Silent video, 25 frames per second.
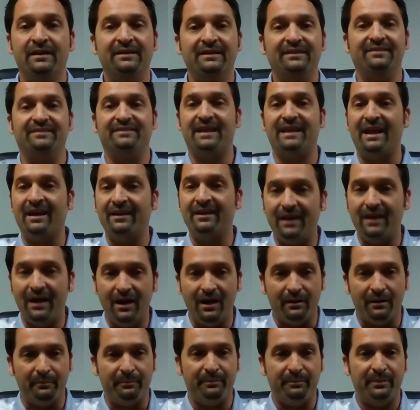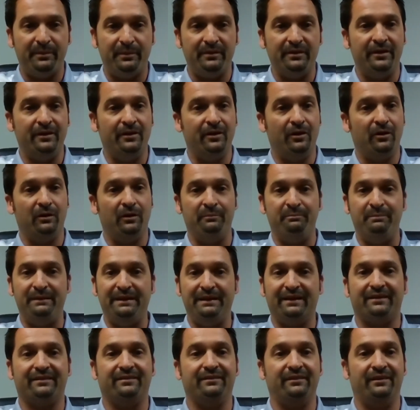stand up, and
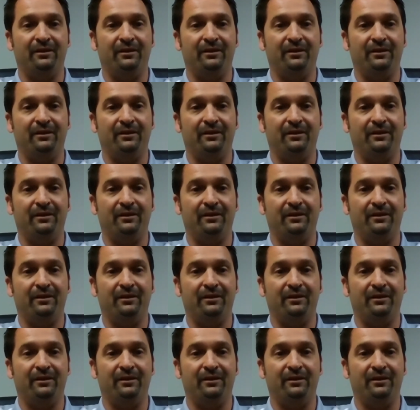be,